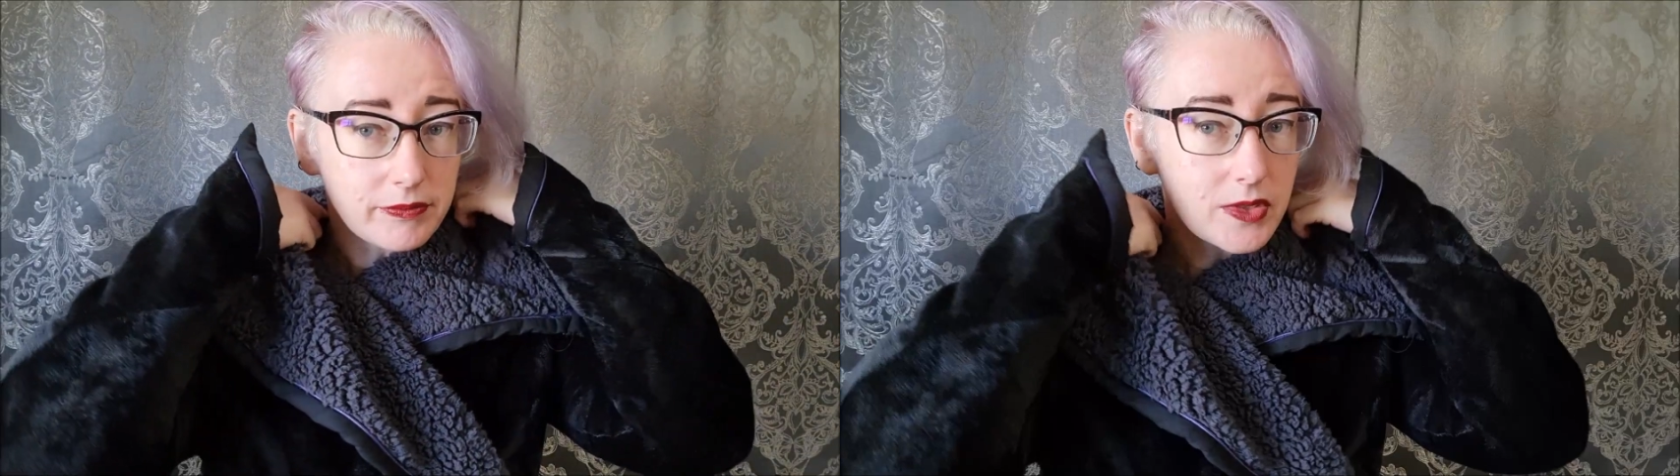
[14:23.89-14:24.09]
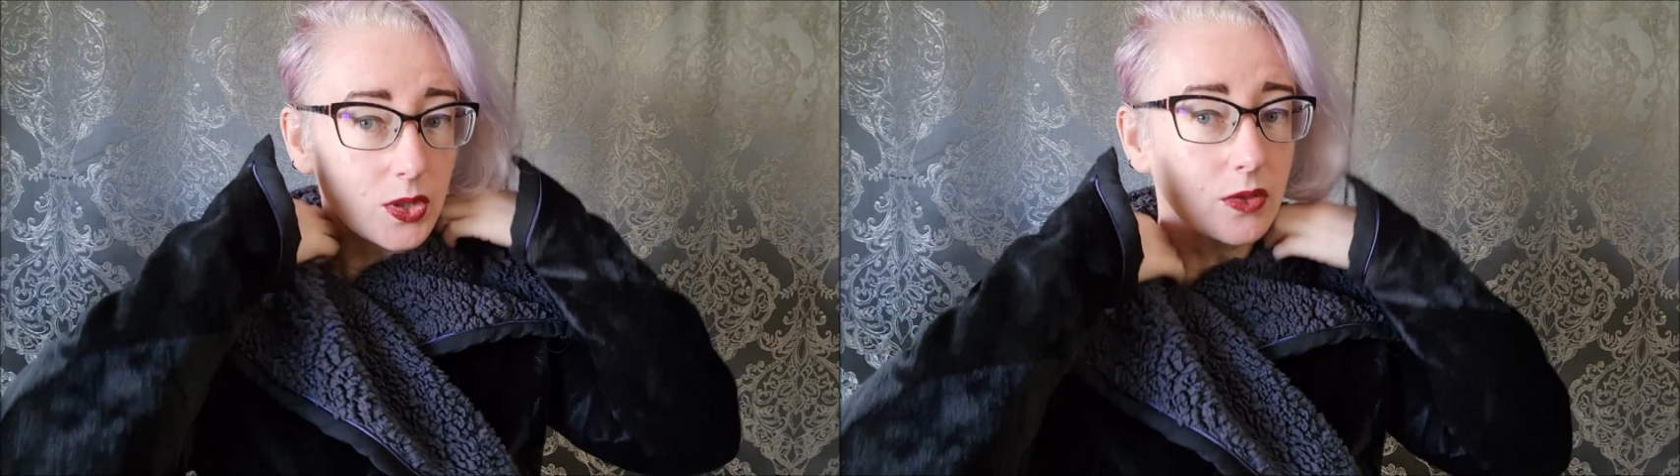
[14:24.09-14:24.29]

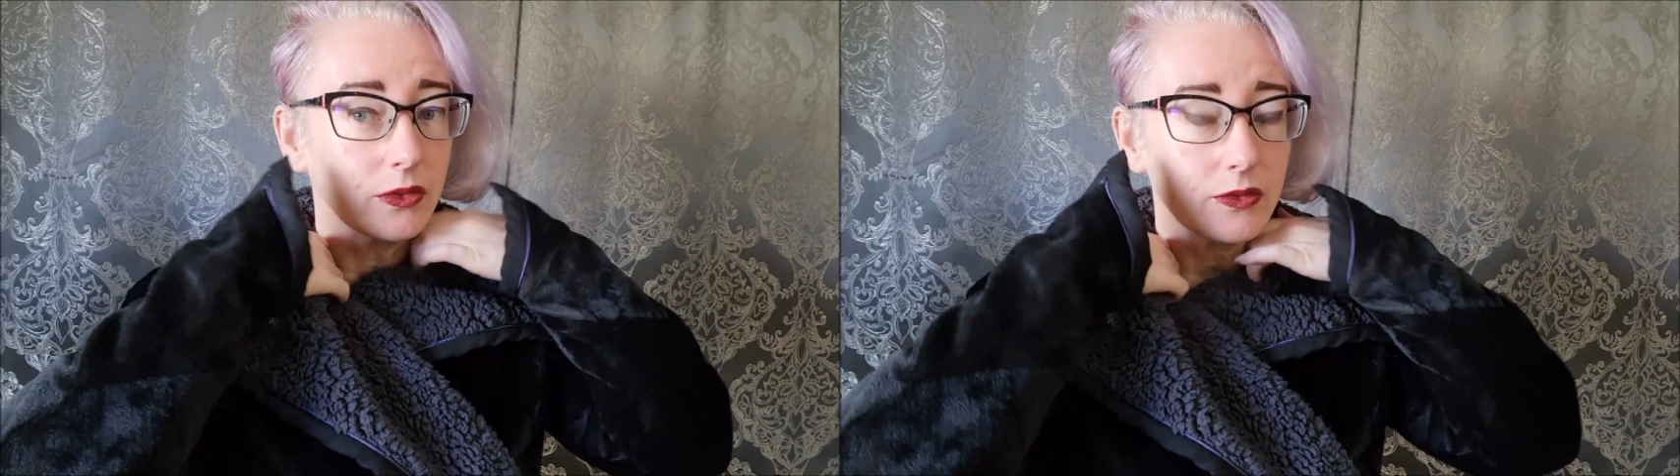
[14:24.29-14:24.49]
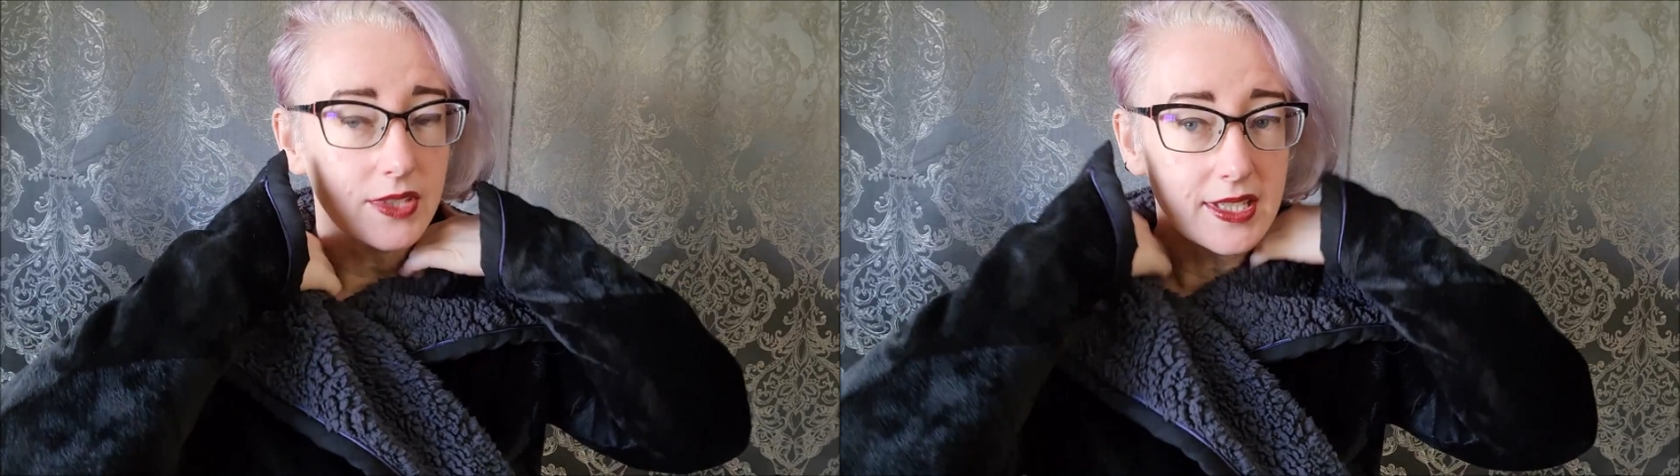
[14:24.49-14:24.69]
sort
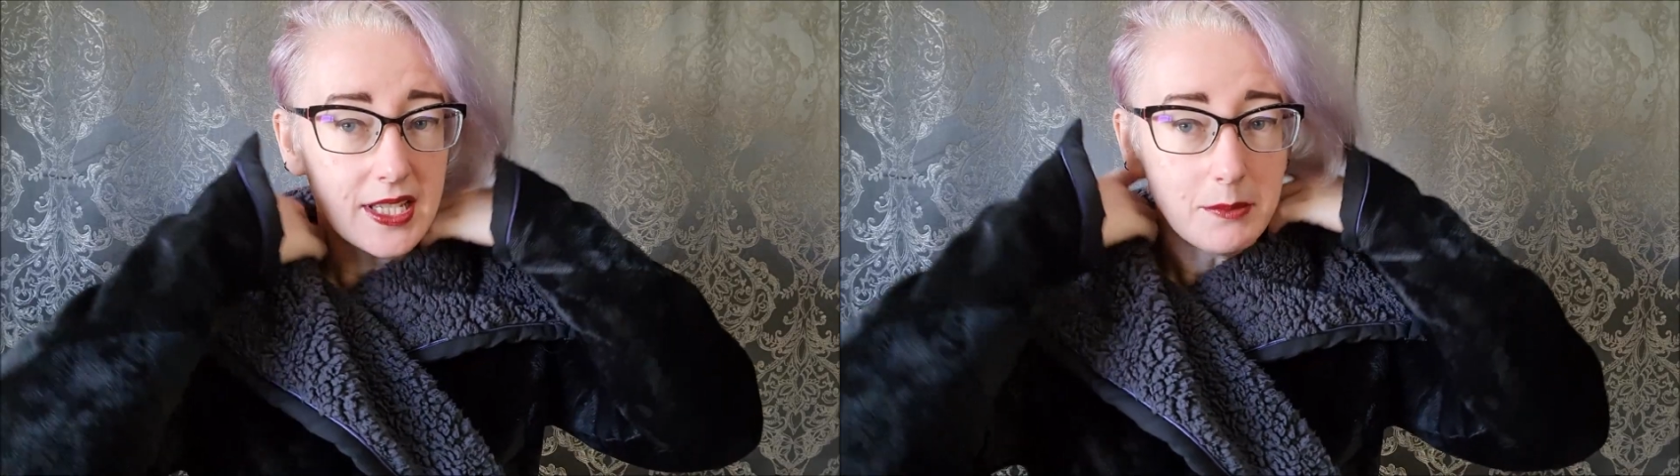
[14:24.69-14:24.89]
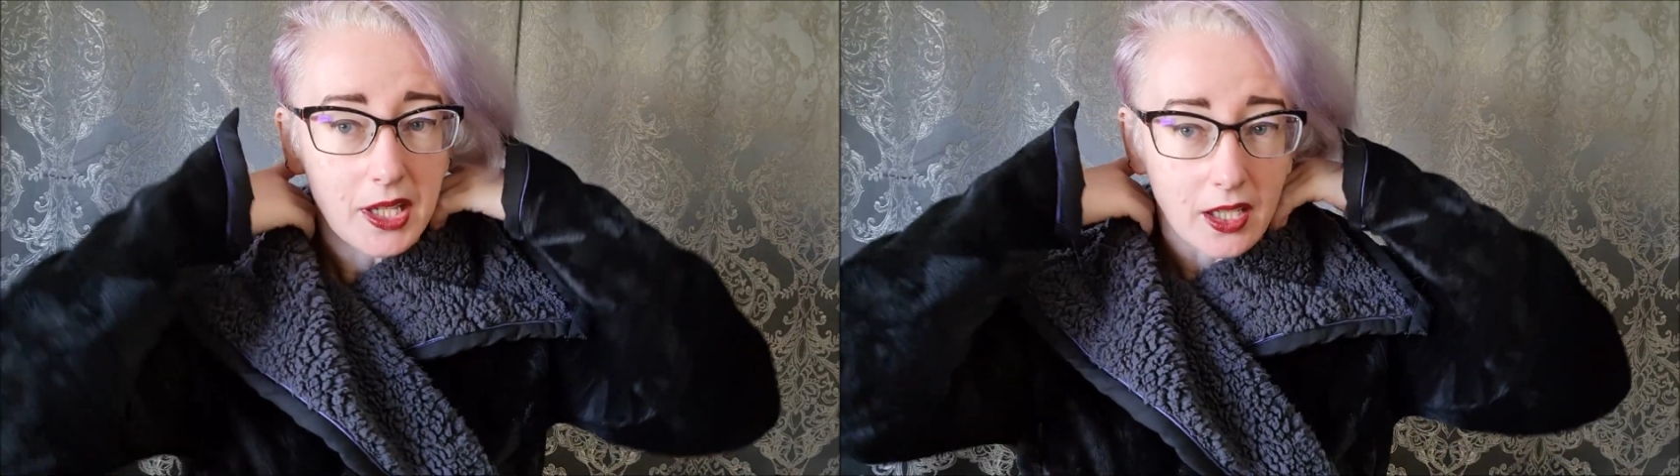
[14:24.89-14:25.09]
of
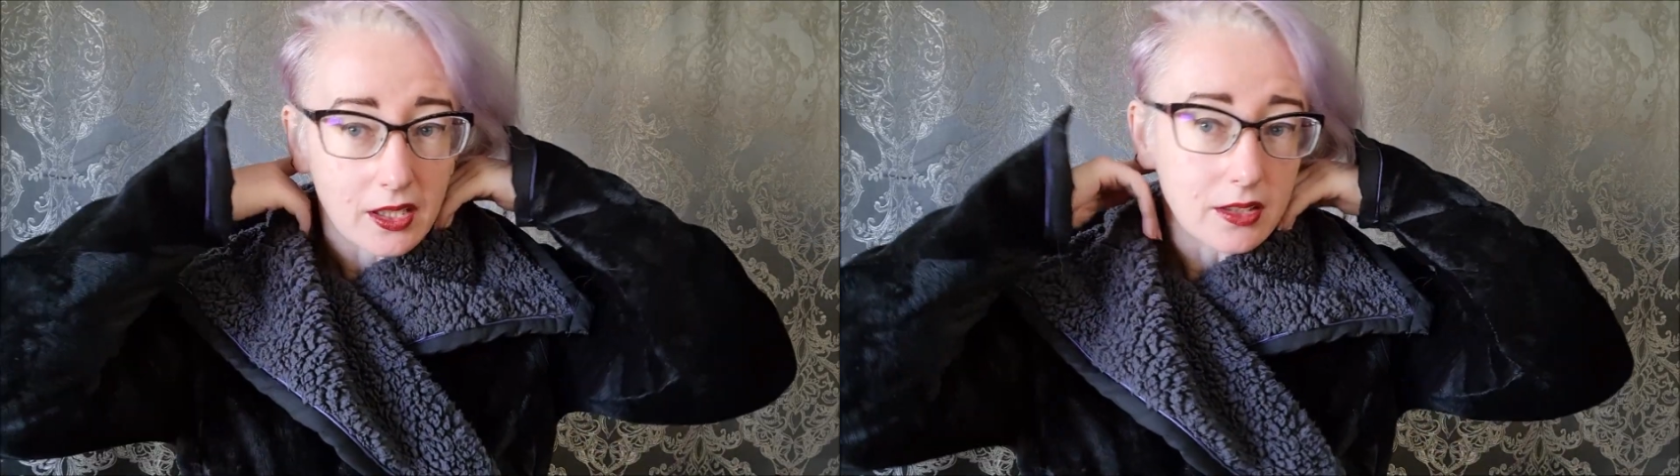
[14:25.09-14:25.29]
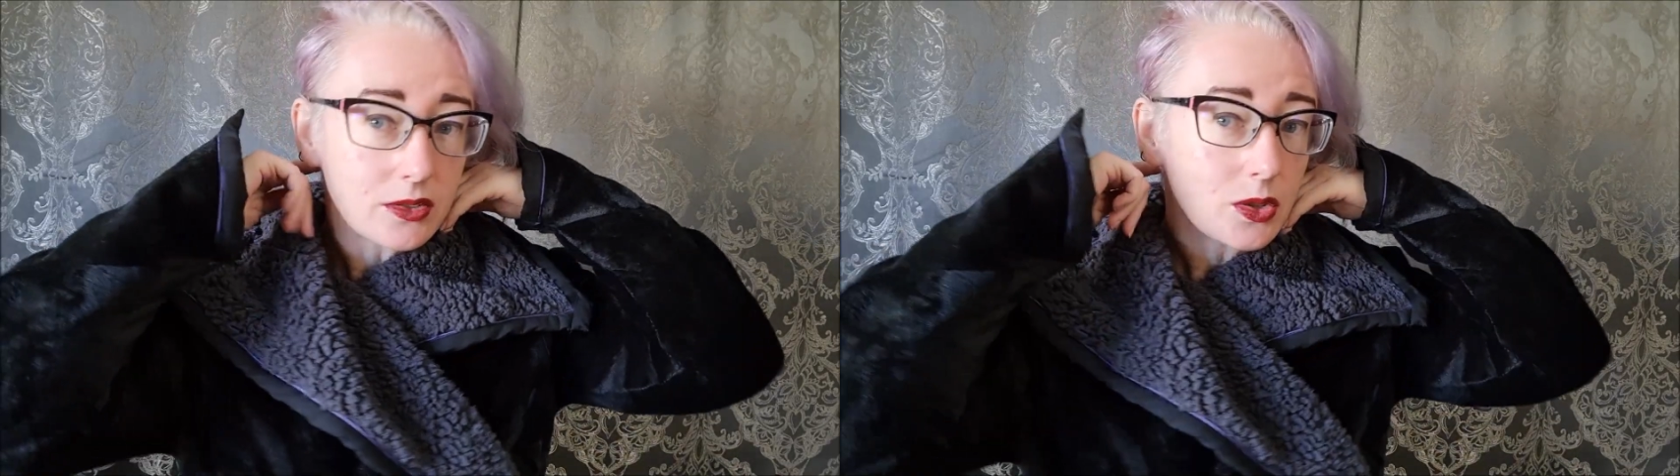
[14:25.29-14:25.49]
seaming